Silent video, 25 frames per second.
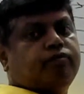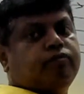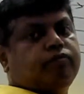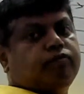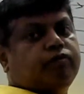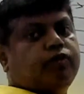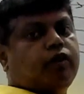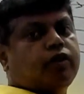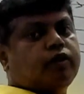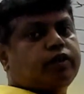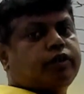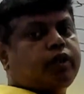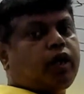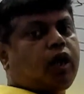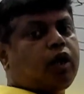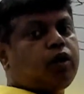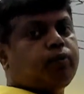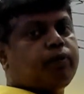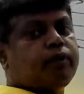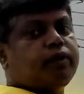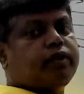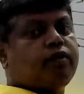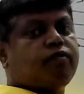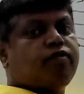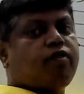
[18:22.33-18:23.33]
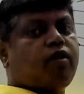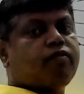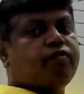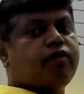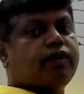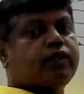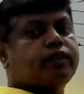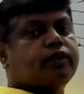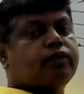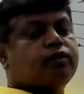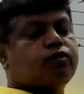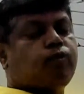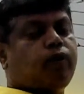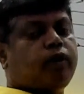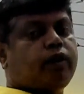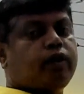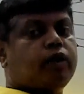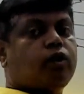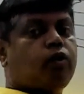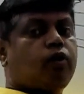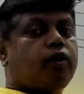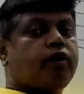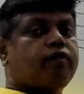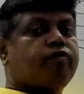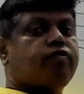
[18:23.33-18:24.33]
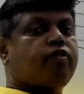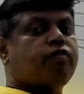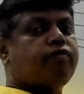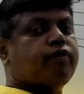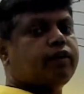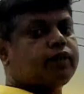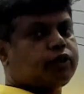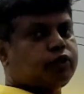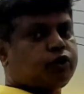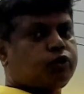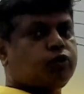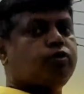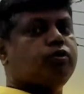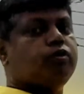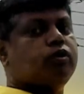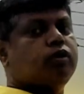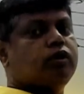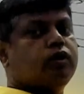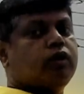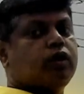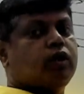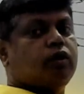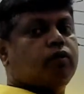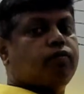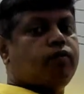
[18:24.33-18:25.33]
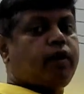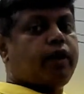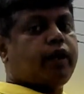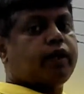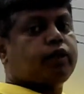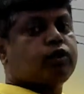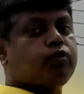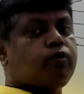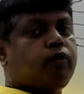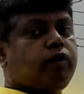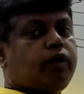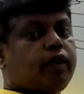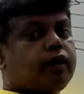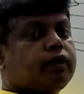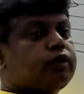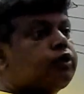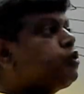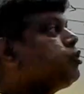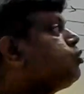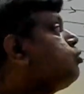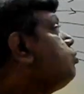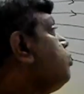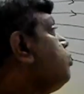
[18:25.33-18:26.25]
We have to start with f of x1 equal to f of x2, where x1 and x2